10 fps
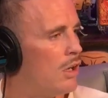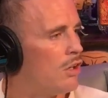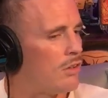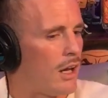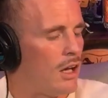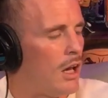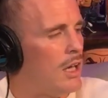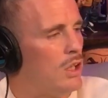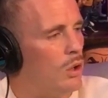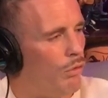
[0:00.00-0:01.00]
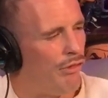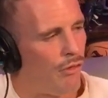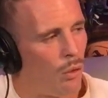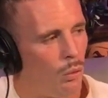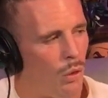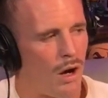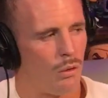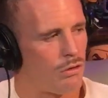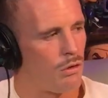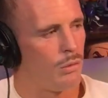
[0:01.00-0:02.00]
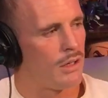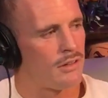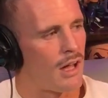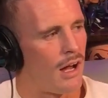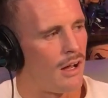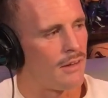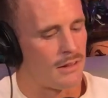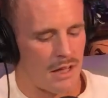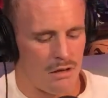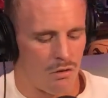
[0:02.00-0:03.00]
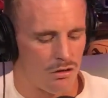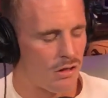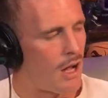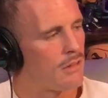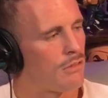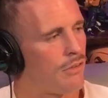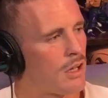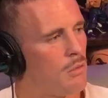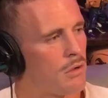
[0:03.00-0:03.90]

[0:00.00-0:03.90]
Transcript: So he knew full well 2 weeks out that D-Rod's cutting to fucking